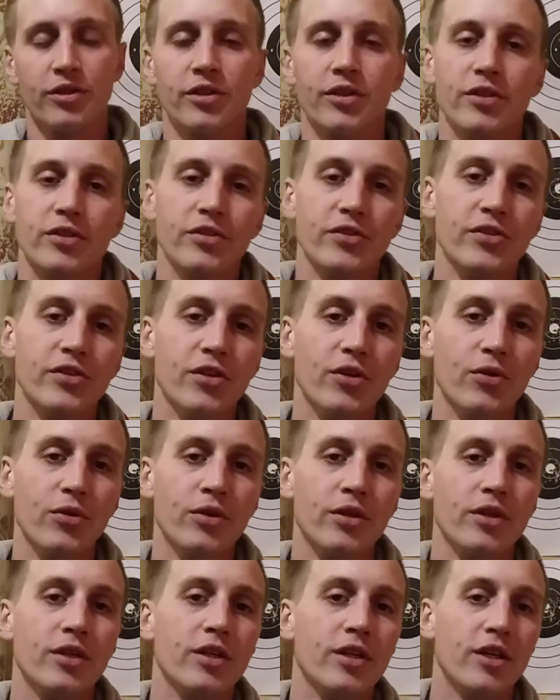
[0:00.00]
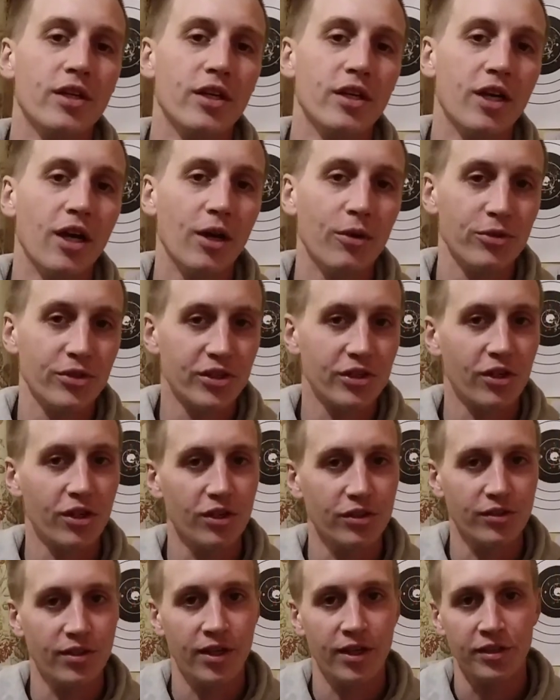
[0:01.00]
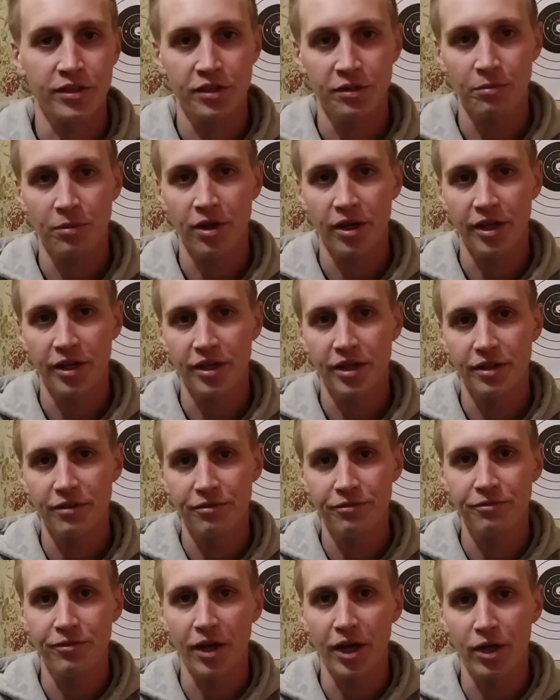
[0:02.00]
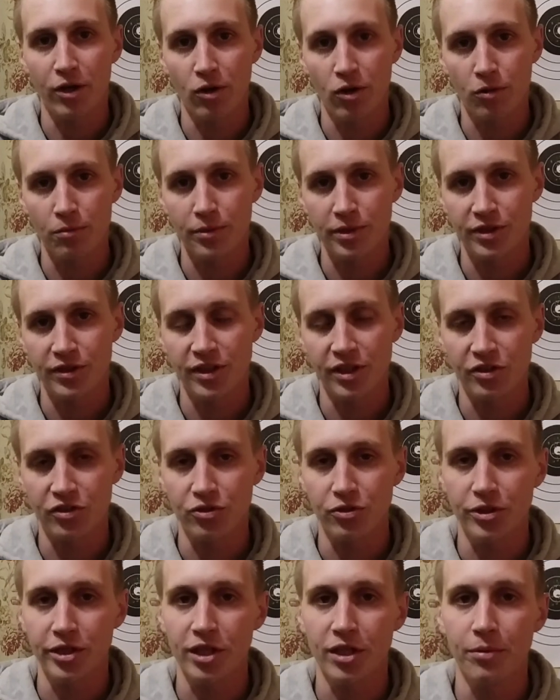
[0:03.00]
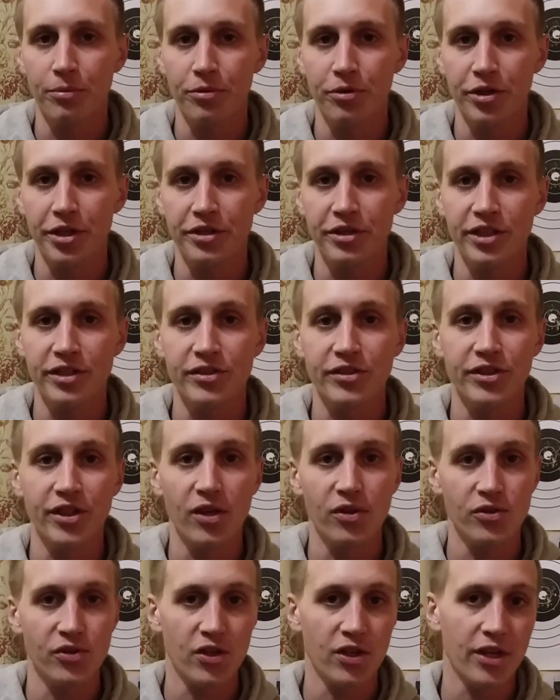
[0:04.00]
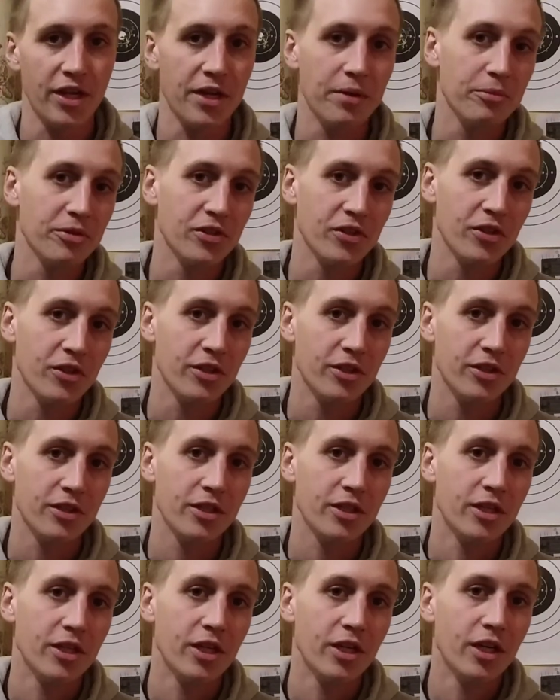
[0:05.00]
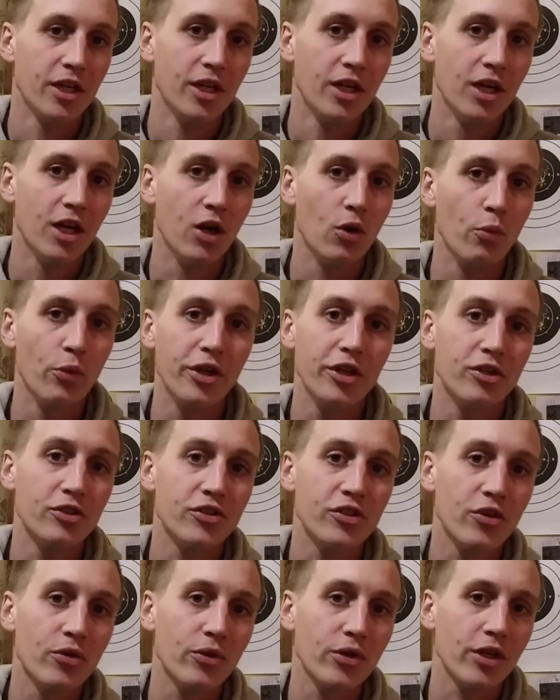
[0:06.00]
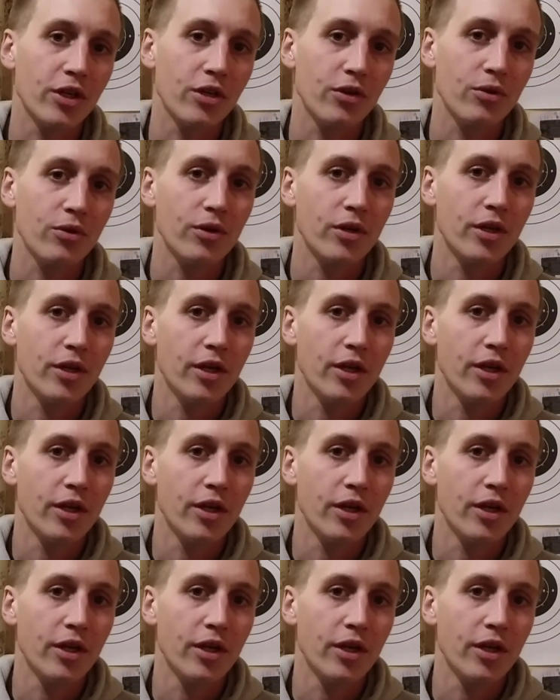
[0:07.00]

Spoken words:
So, I was contacted by a firearm accessory company that sells on Amazon a week or so ago,